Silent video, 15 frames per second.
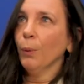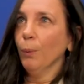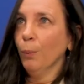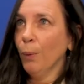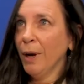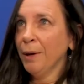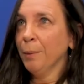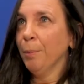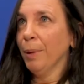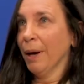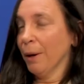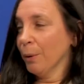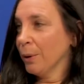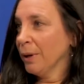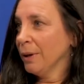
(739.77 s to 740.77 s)
went
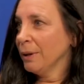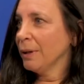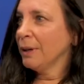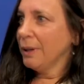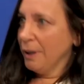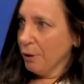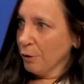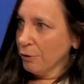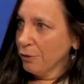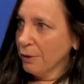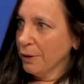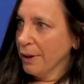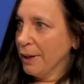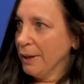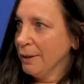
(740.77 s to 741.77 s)
about it
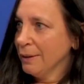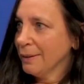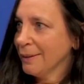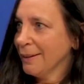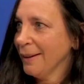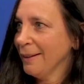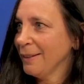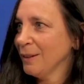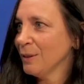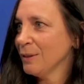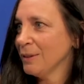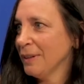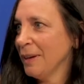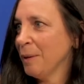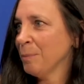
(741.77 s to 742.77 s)
carefully at the
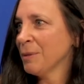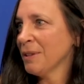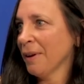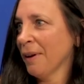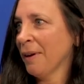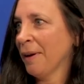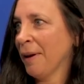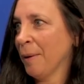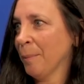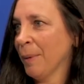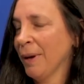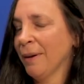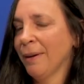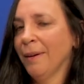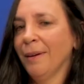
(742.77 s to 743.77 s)
same
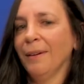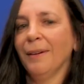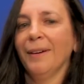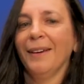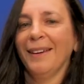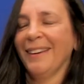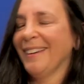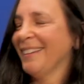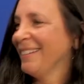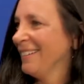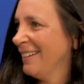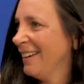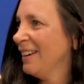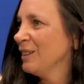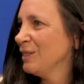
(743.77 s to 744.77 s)
time
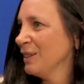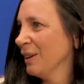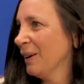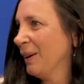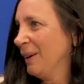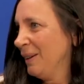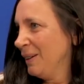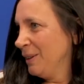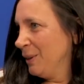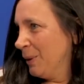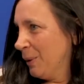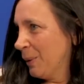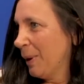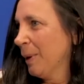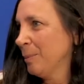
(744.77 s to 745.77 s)
as I, you
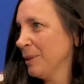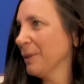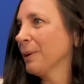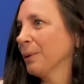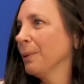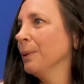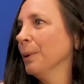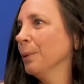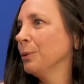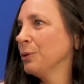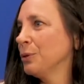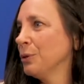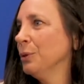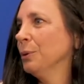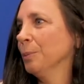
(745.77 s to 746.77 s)
know, kept it mm-hmm. close
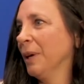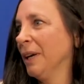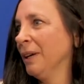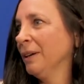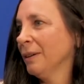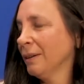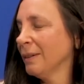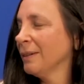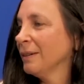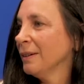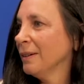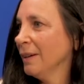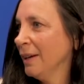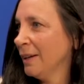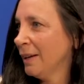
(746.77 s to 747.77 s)
mm-hmm. to me
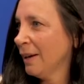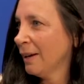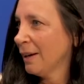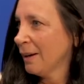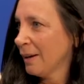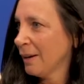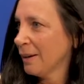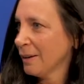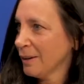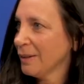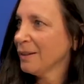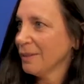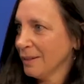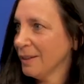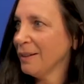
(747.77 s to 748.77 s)
and mm-hmm.
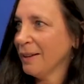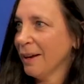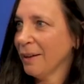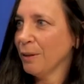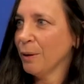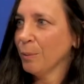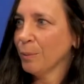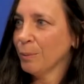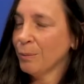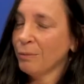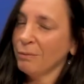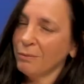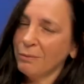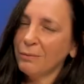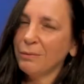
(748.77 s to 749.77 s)
and had
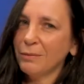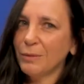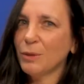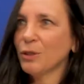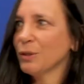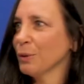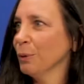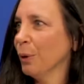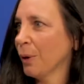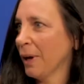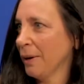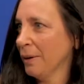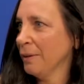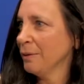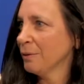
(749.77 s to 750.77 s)
them just look
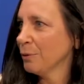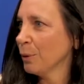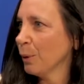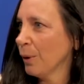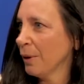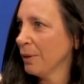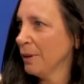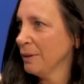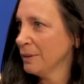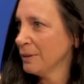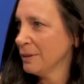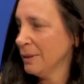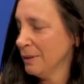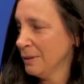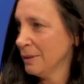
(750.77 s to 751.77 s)
at it for
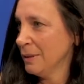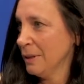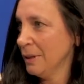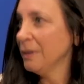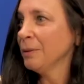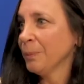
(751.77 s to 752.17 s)
authenticity.